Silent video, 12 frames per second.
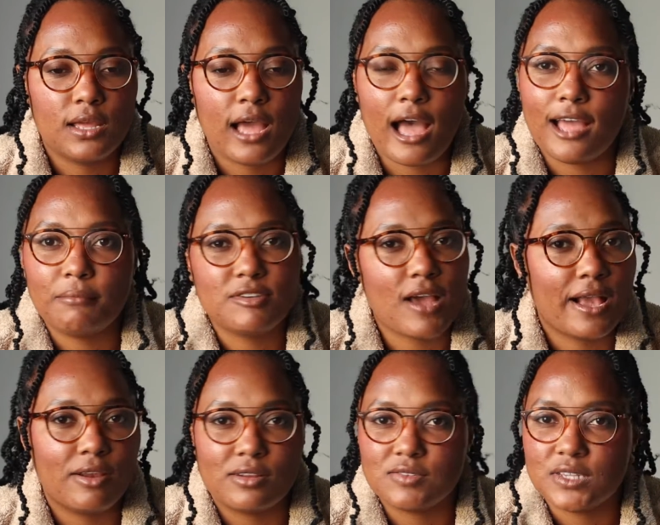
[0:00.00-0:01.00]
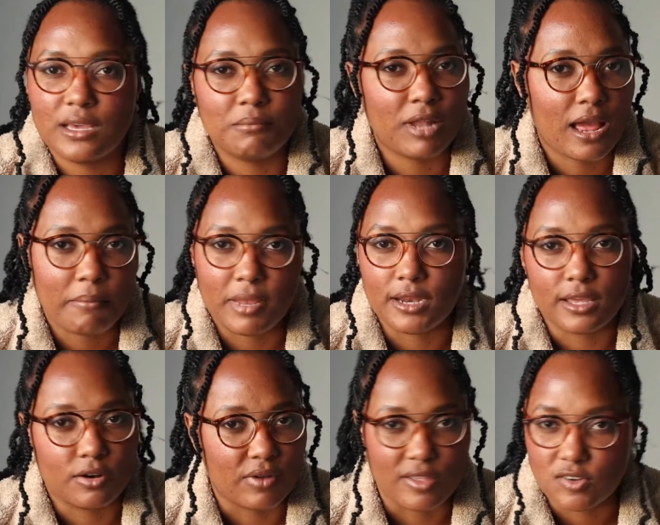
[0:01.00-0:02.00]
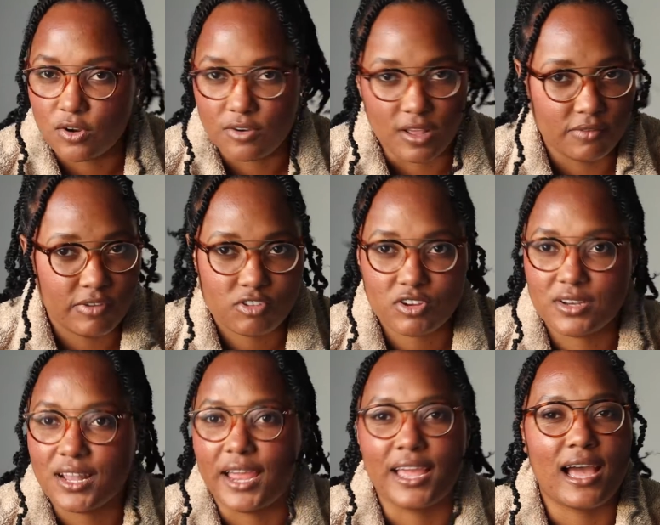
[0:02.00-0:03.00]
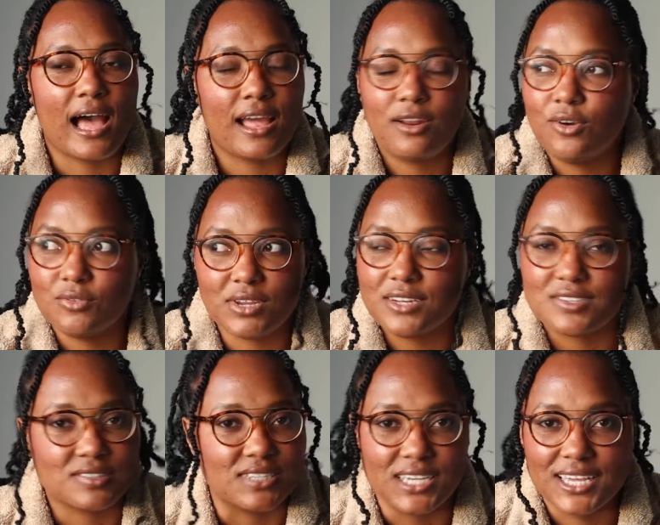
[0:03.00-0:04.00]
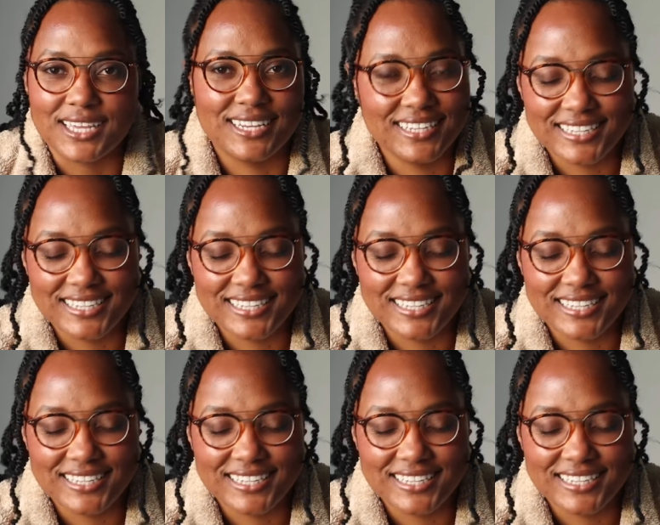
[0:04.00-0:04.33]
I'm tired of seeing black men get arrested on television. Like, I don't need to see it.